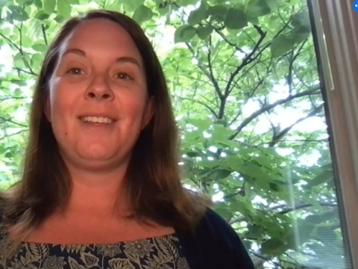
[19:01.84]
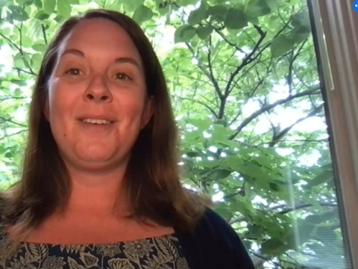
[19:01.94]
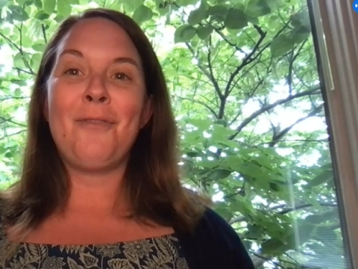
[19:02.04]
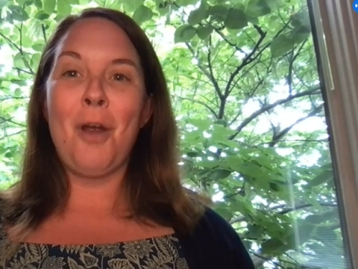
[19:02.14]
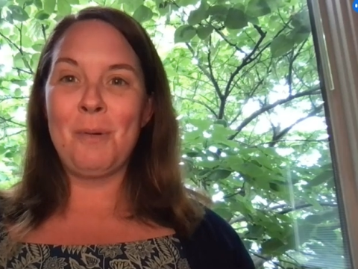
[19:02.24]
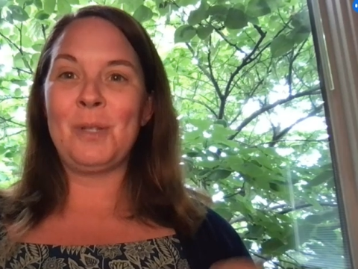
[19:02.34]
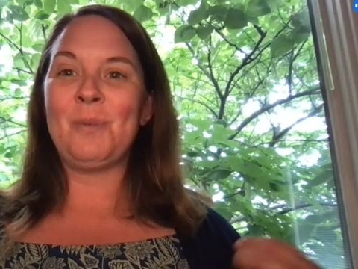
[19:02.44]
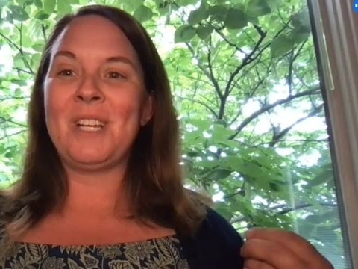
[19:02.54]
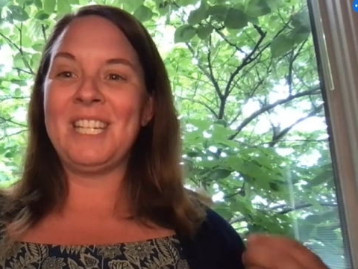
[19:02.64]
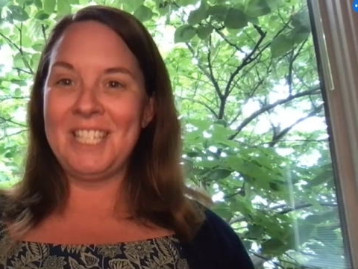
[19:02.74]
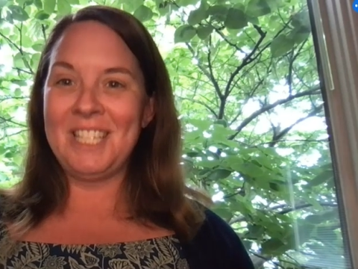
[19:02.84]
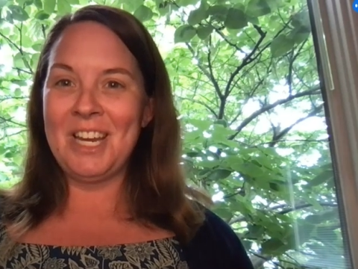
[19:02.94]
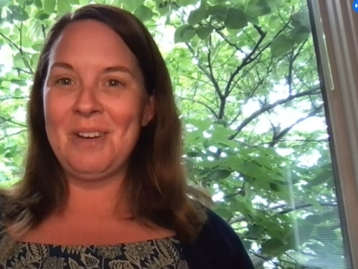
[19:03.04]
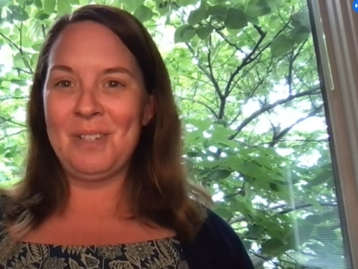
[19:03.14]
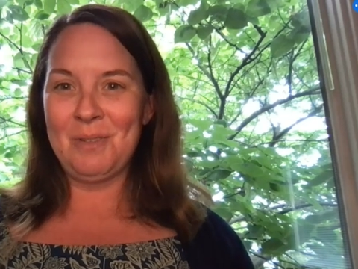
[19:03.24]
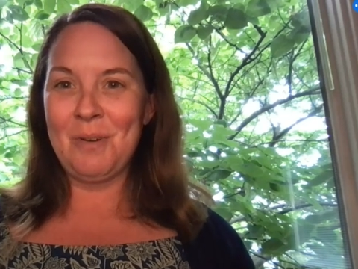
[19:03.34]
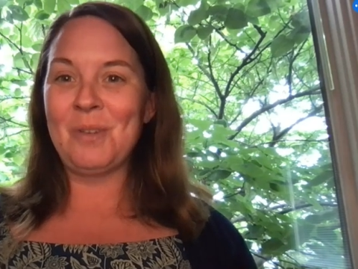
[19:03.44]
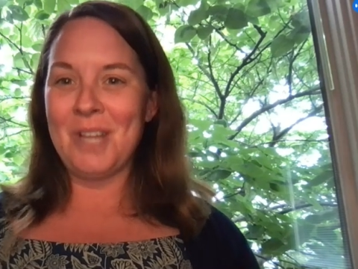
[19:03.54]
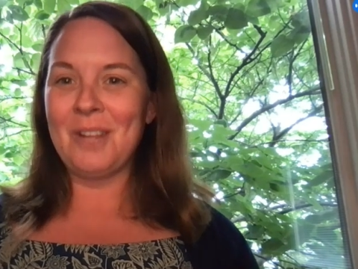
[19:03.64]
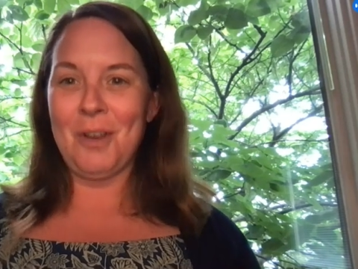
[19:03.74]
the farmers would continue to
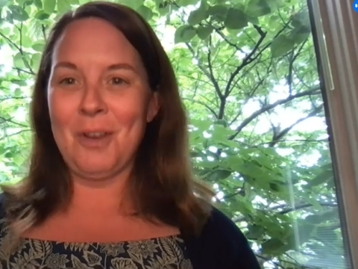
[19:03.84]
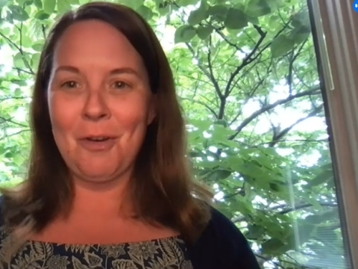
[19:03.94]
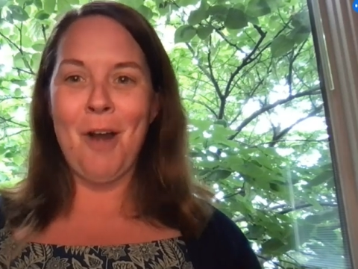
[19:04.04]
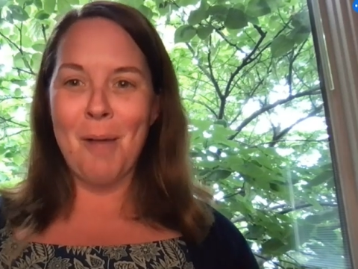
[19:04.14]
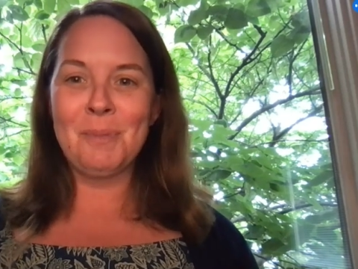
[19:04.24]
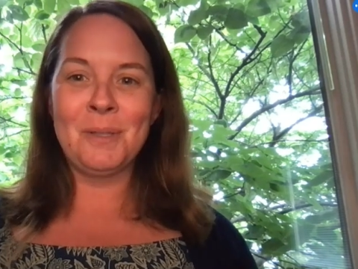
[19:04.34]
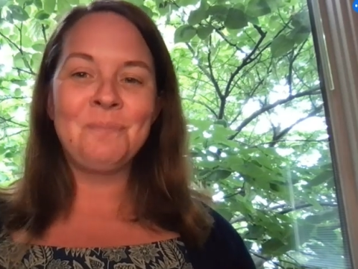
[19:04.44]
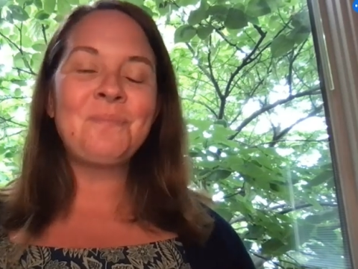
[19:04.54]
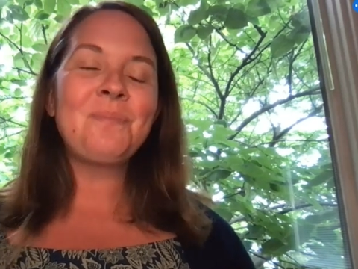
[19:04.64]
rotate their crops.